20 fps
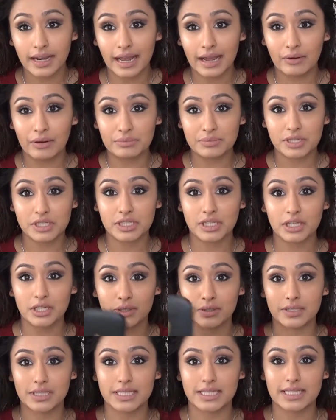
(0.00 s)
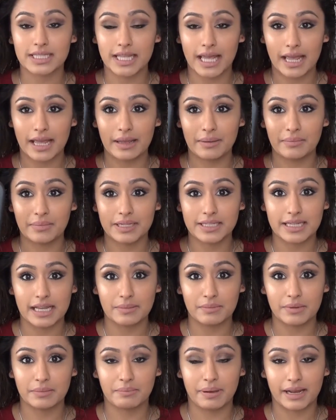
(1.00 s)
now I'm just gonna use the same
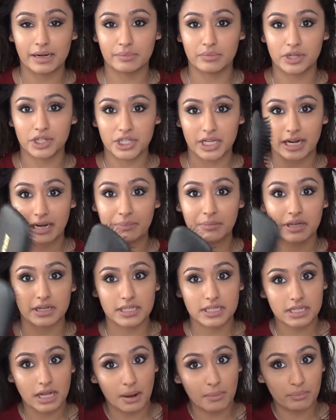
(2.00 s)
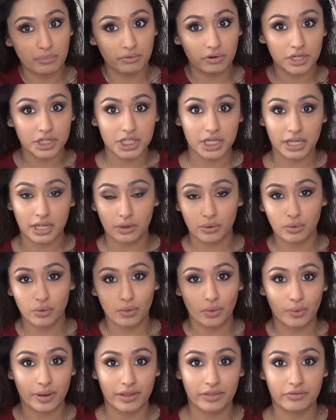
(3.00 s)
Denman paddle brush and I'm gonna start brushing it all
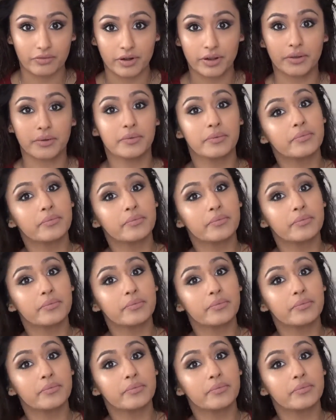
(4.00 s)
the way through.